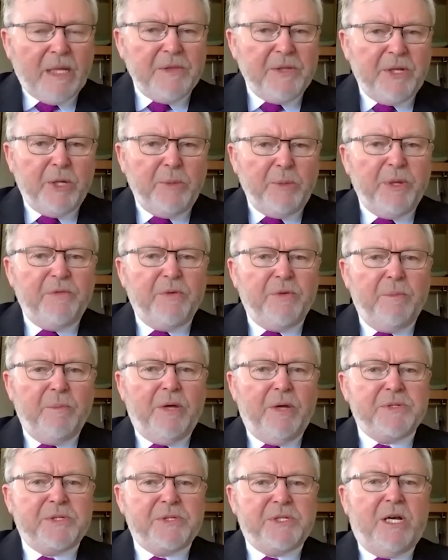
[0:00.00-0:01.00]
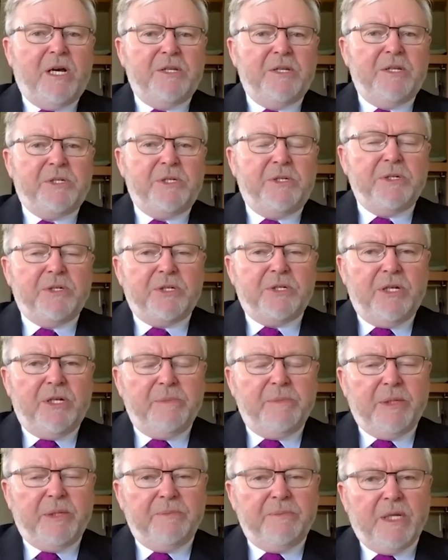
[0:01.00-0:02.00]
That'll be for both sides to
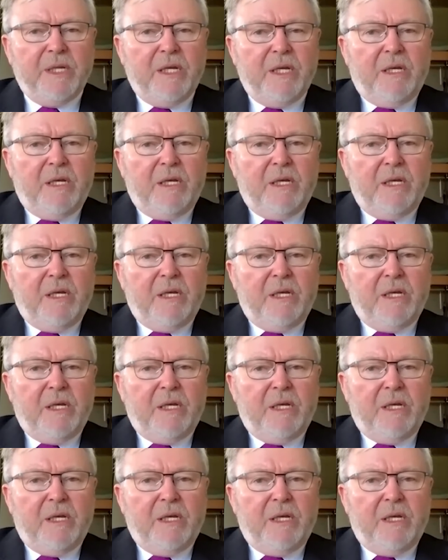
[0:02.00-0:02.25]
determine.